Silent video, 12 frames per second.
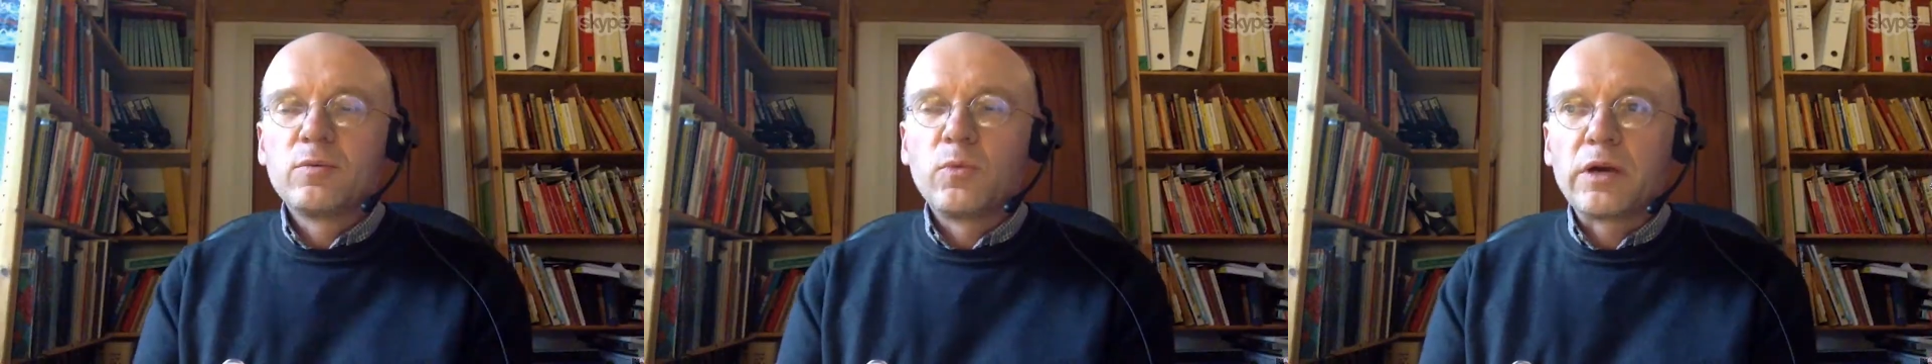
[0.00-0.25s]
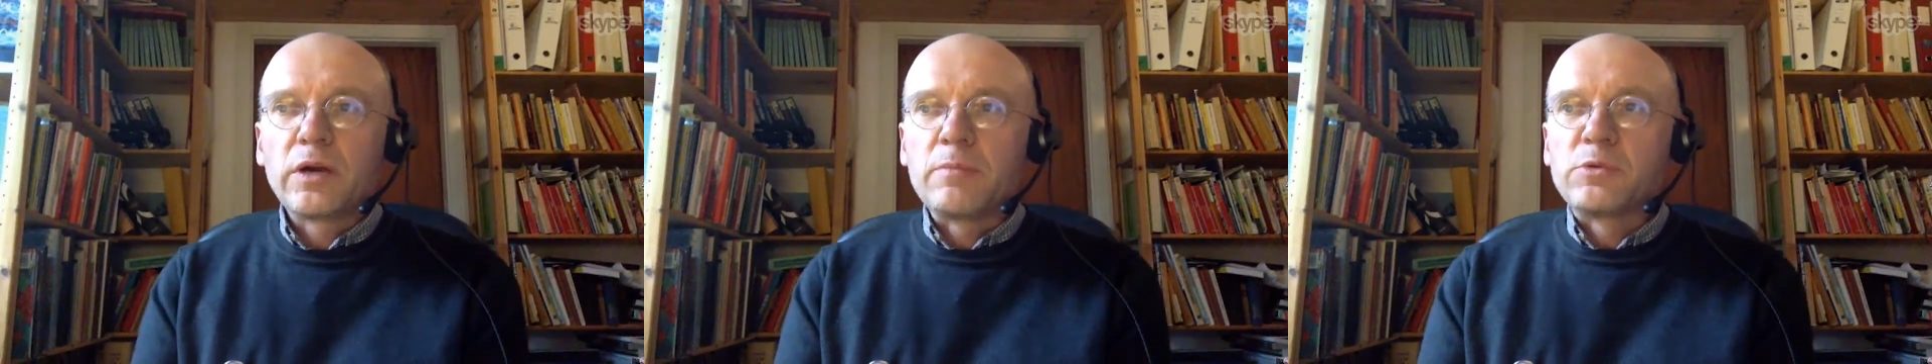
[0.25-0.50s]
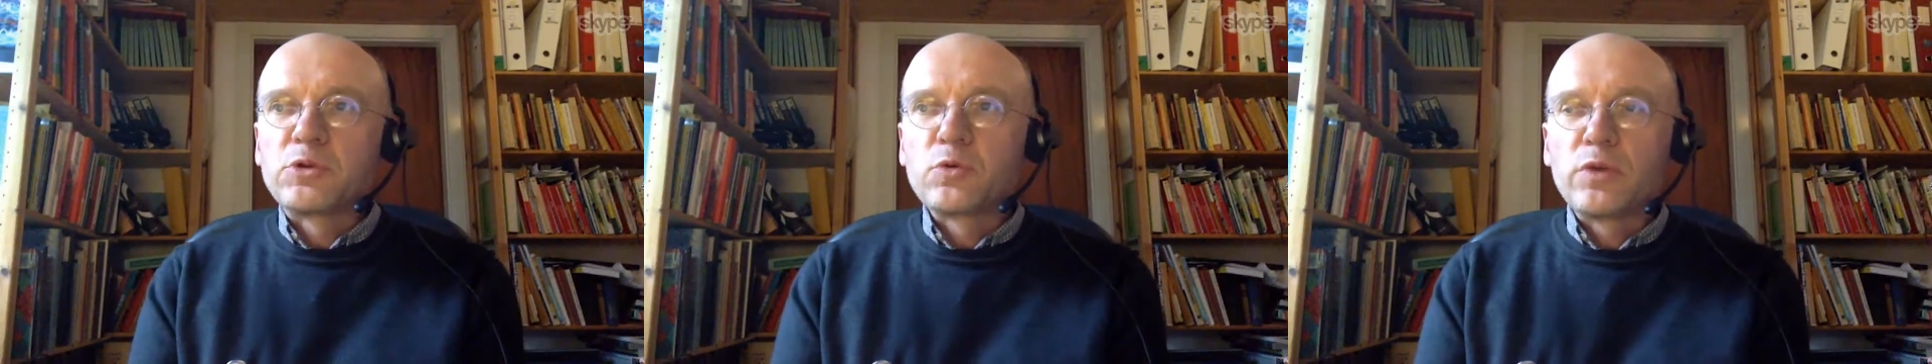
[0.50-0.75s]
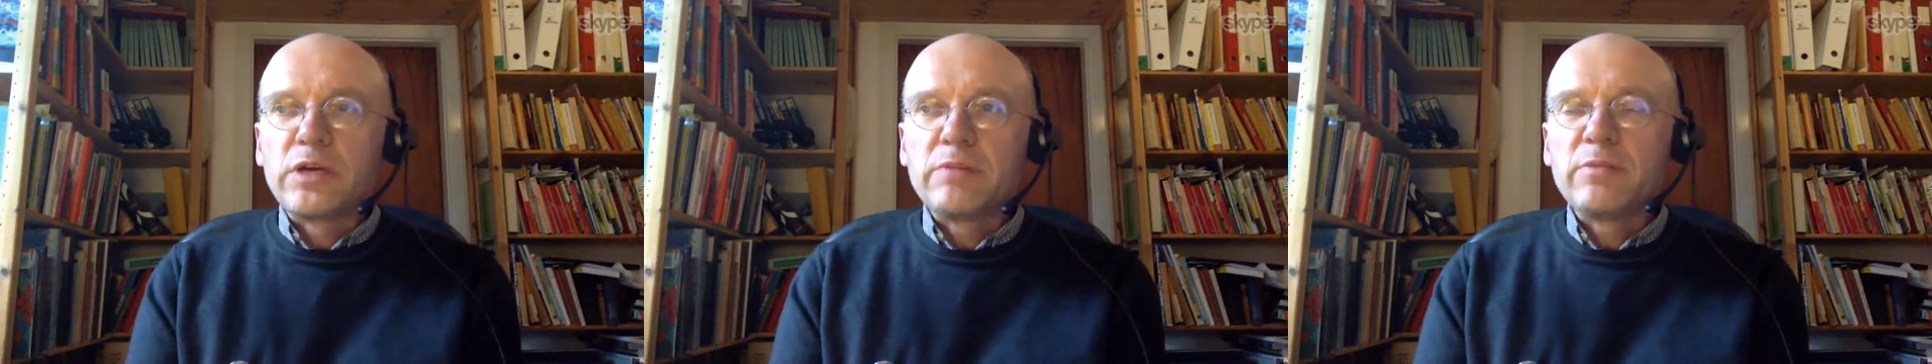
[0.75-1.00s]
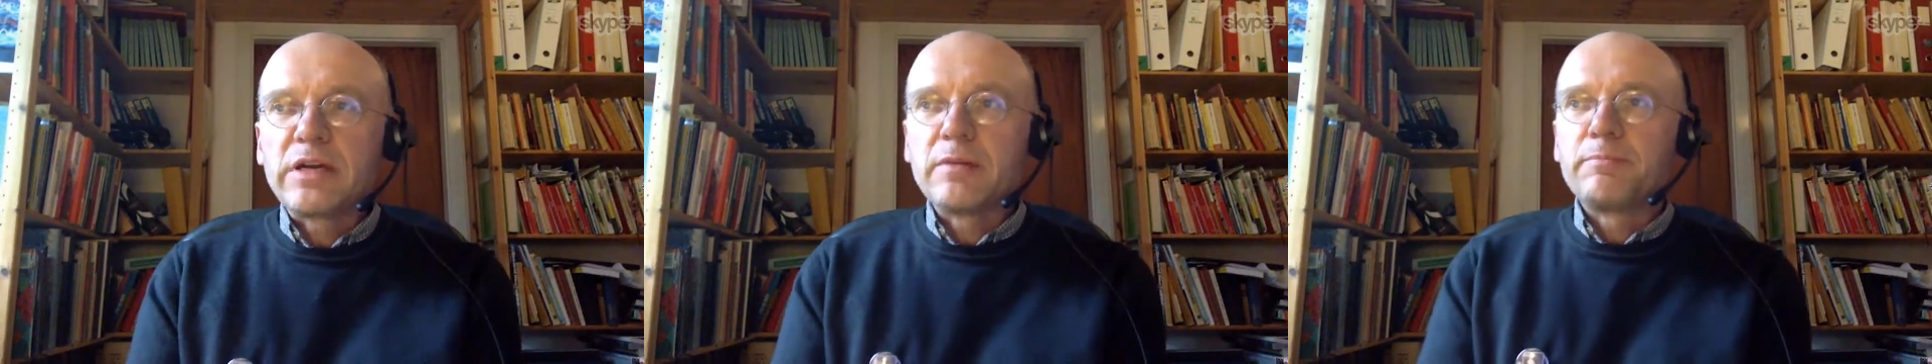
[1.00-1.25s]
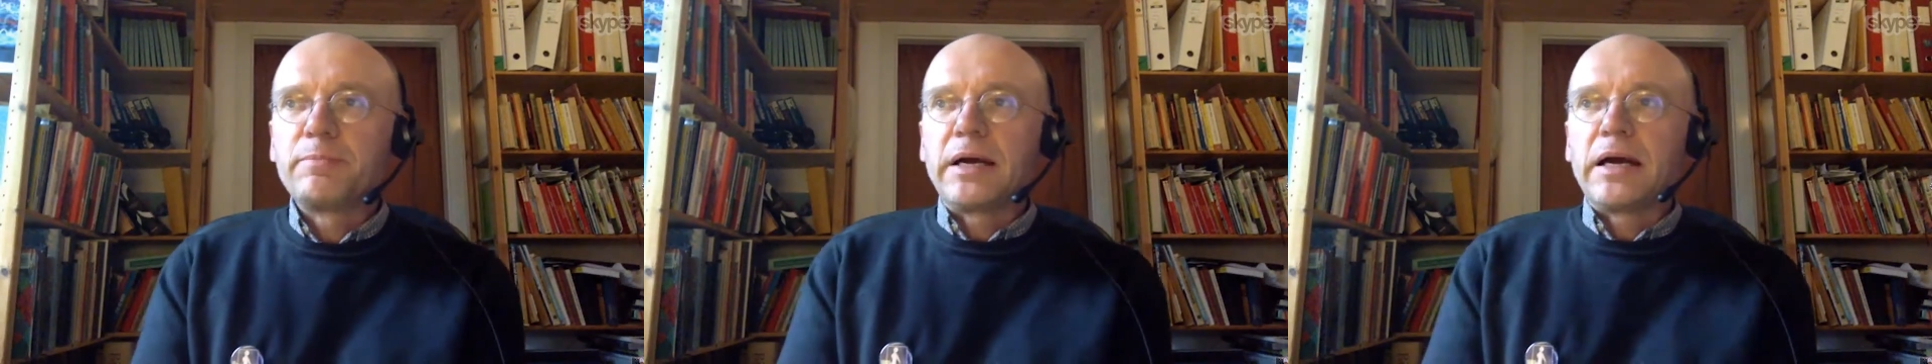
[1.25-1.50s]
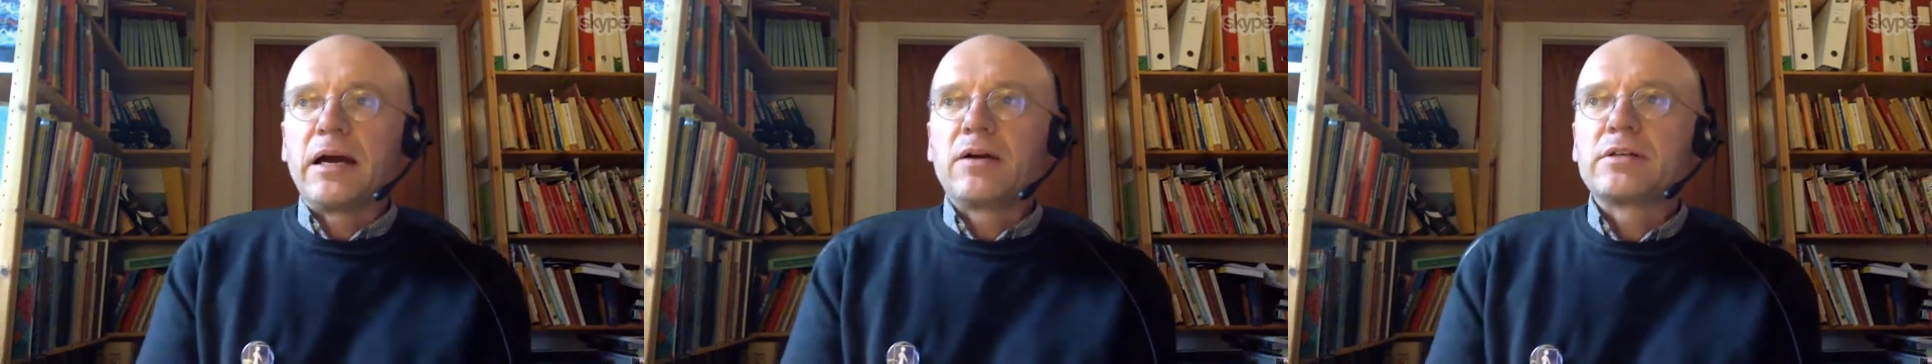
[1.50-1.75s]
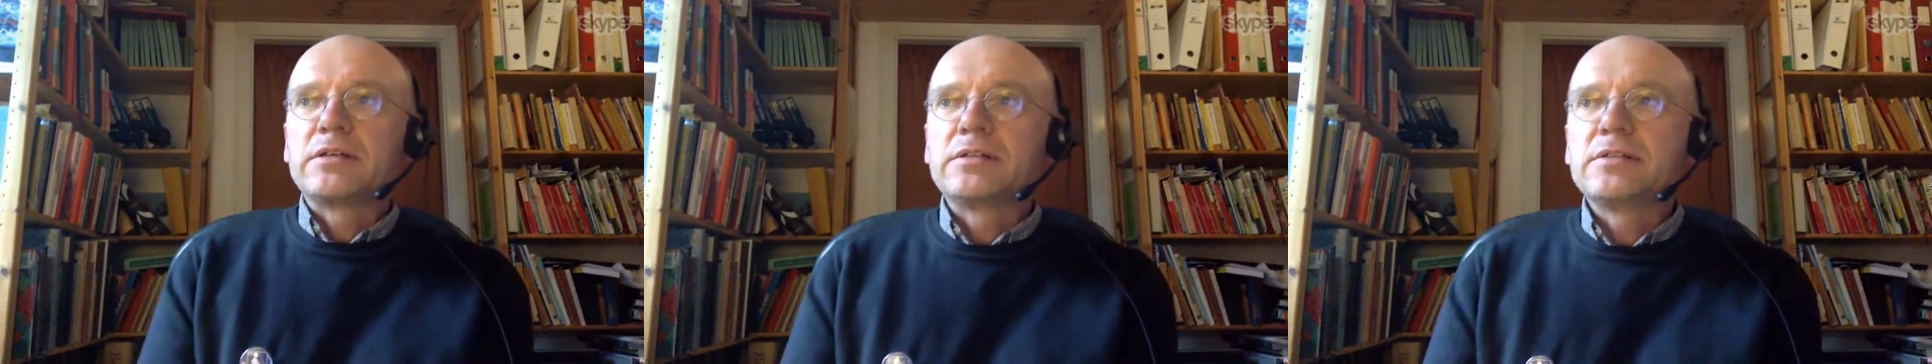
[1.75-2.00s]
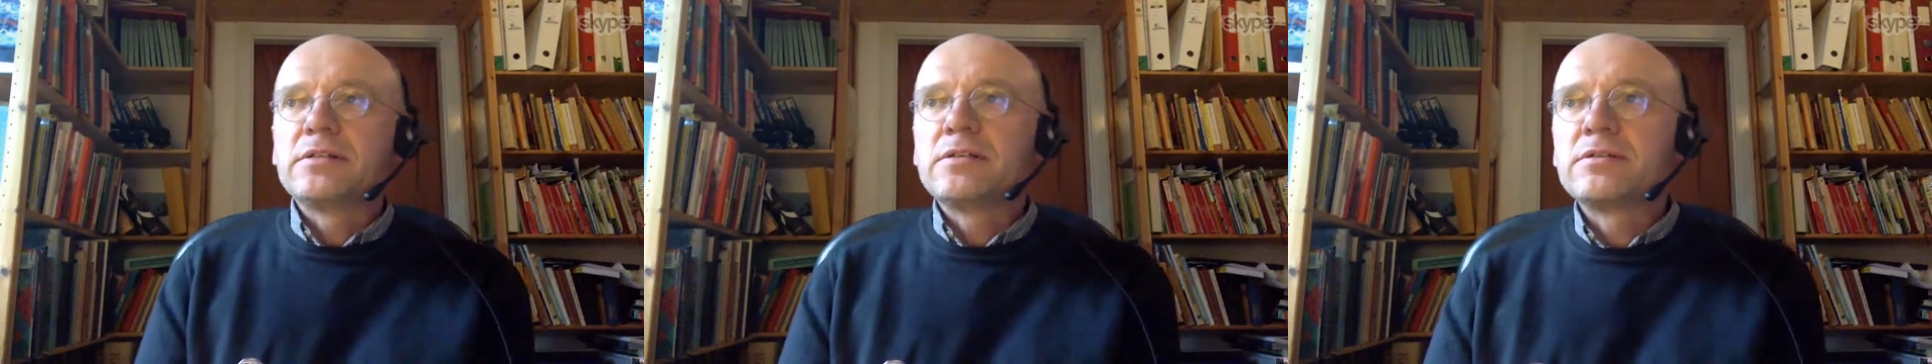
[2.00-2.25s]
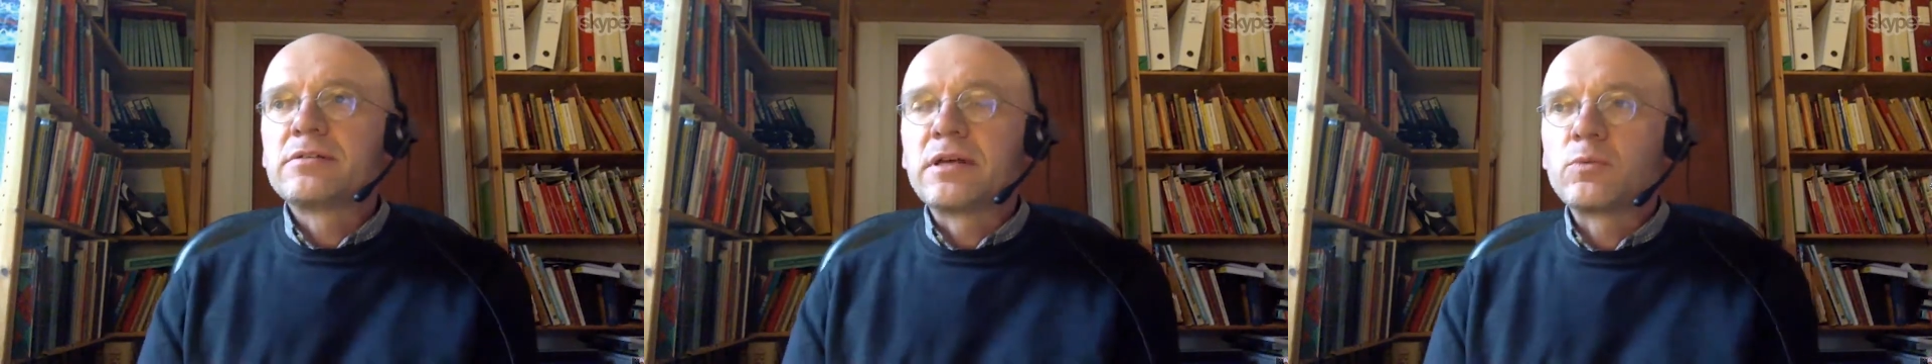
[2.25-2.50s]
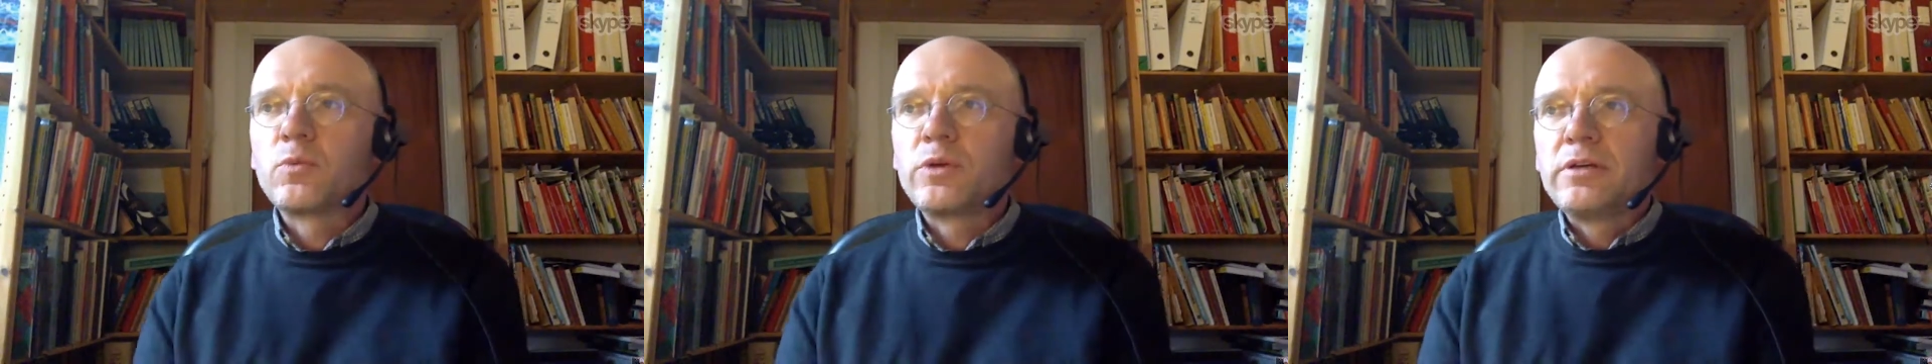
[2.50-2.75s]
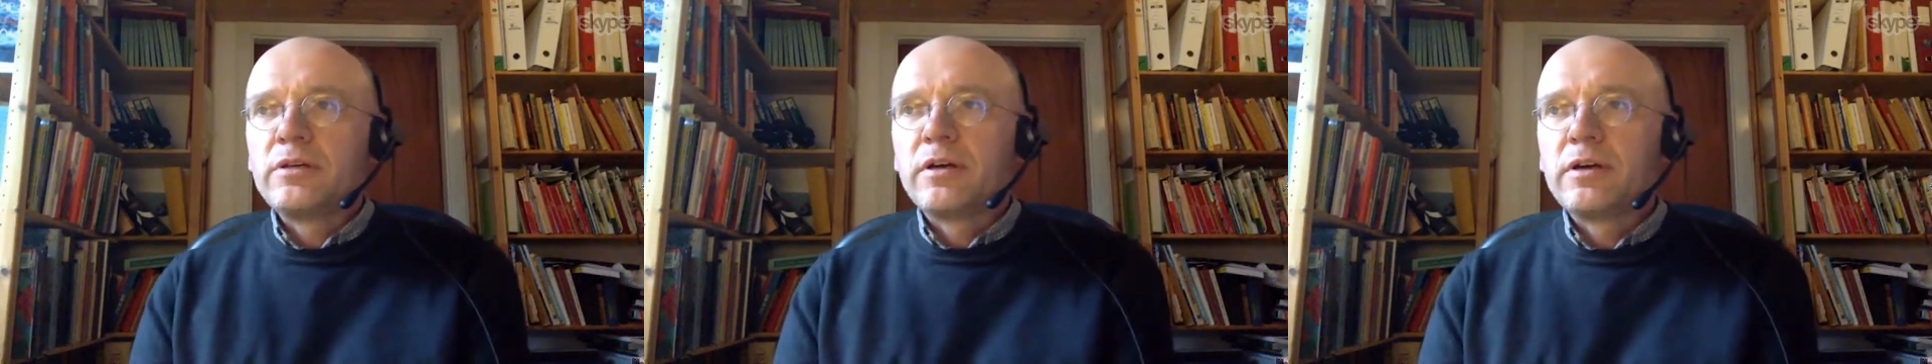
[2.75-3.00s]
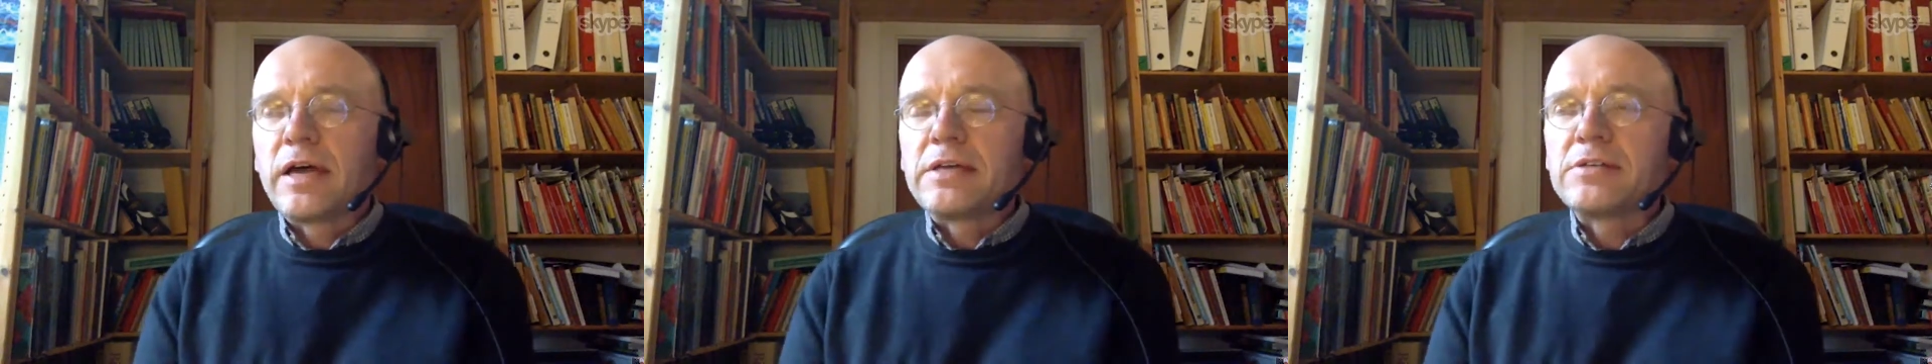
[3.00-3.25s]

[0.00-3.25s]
What I'm dreaming about is that we, uh,